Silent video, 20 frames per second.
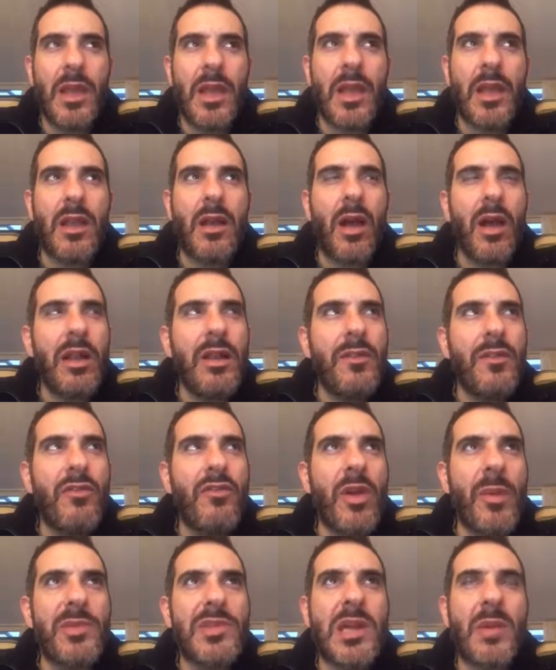It kind of
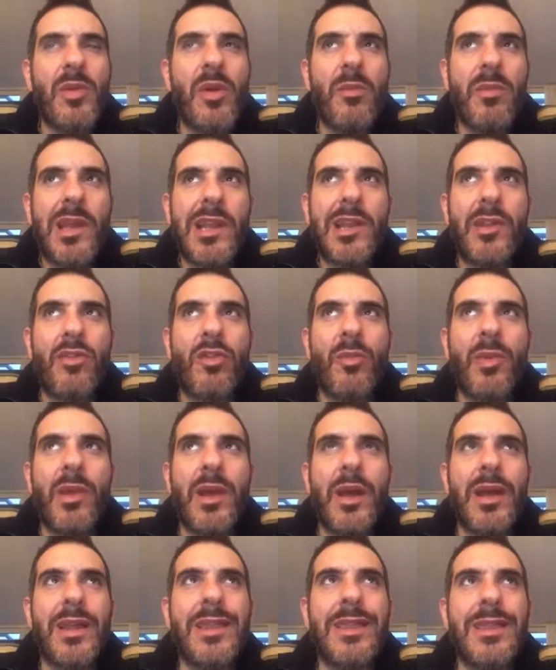crept up on me a little
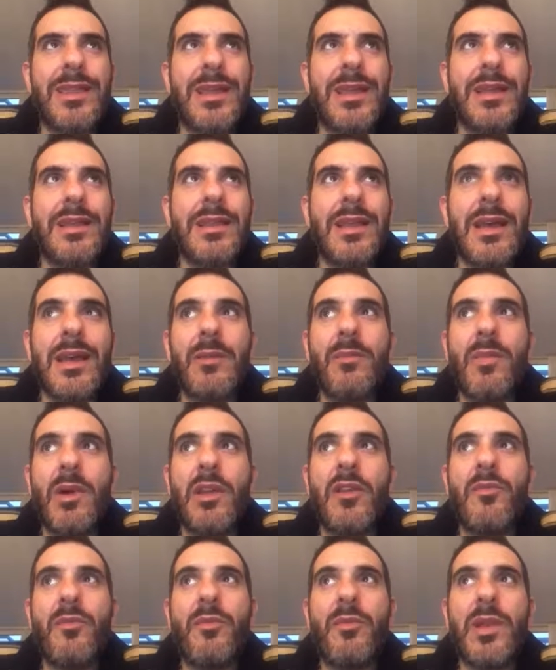bit. I think that it
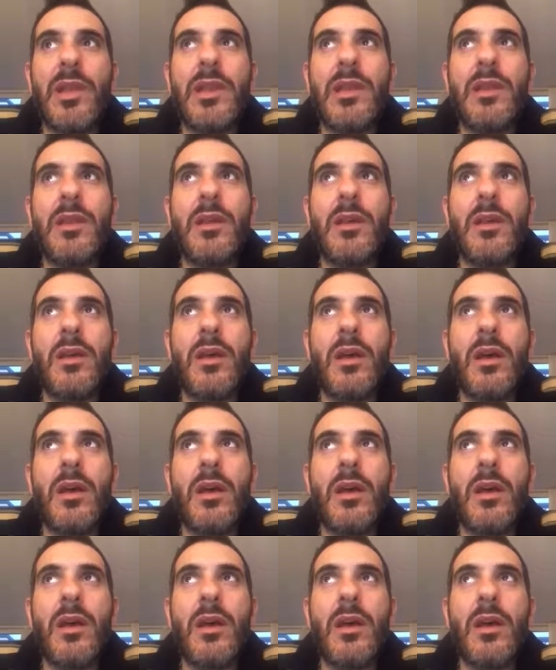might have been